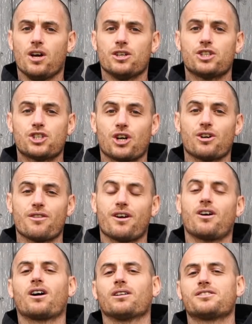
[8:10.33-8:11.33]
Sure,
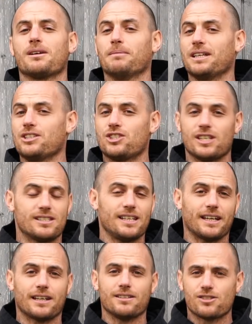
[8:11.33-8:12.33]
there are some
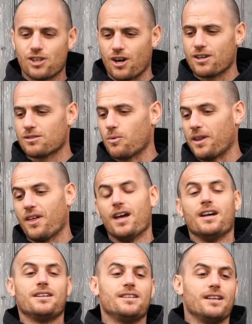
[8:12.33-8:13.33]
logistic concerns with,
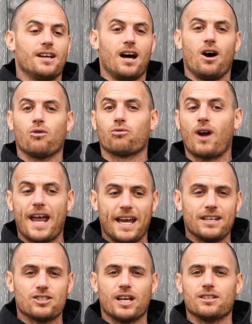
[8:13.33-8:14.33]
you know,
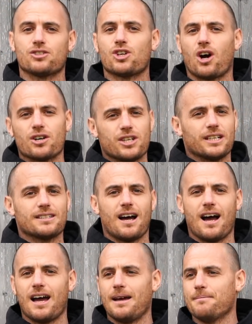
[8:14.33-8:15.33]
range and charging
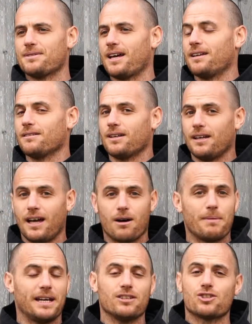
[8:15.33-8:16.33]
times and how
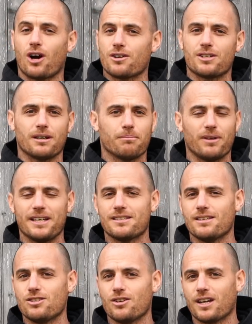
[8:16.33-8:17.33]
many charging
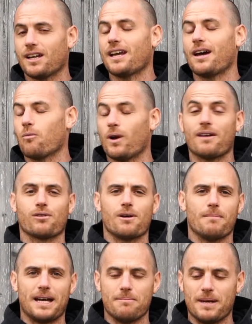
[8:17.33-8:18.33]
places you can get and whatever it
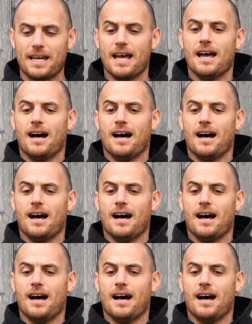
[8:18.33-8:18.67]
might be,